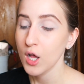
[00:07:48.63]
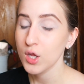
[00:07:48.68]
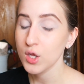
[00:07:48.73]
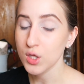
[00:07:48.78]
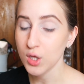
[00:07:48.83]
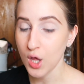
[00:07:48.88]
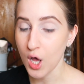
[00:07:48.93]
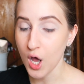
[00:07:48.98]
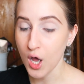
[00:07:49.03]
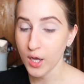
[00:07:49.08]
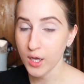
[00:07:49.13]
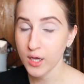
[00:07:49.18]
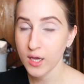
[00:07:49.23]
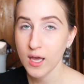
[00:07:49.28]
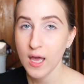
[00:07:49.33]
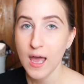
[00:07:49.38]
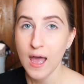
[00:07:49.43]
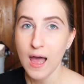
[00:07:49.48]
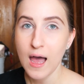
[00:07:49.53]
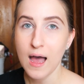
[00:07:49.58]
look
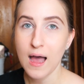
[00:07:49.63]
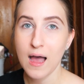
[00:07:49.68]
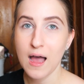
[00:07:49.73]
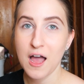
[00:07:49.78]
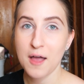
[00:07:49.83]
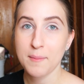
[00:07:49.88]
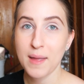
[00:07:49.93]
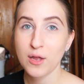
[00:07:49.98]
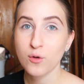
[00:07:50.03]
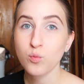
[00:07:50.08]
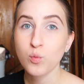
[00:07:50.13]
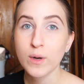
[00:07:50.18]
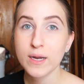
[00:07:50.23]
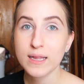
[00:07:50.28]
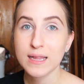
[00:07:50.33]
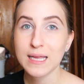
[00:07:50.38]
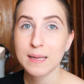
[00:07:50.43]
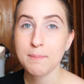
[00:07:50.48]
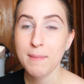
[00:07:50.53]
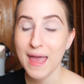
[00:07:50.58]
and
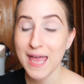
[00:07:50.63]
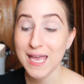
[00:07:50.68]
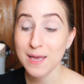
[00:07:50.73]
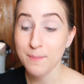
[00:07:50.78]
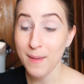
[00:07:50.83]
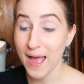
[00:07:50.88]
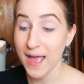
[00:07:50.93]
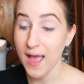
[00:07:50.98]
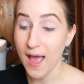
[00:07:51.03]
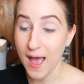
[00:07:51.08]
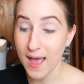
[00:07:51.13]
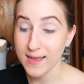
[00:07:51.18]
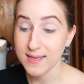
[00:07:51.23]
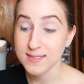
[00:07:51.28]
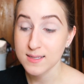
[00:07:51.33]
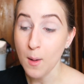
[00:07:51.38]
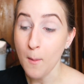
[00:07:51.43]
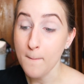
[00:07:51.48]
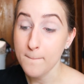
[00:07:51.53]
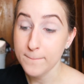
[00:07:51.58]
really make my
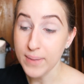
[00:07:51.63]
eyes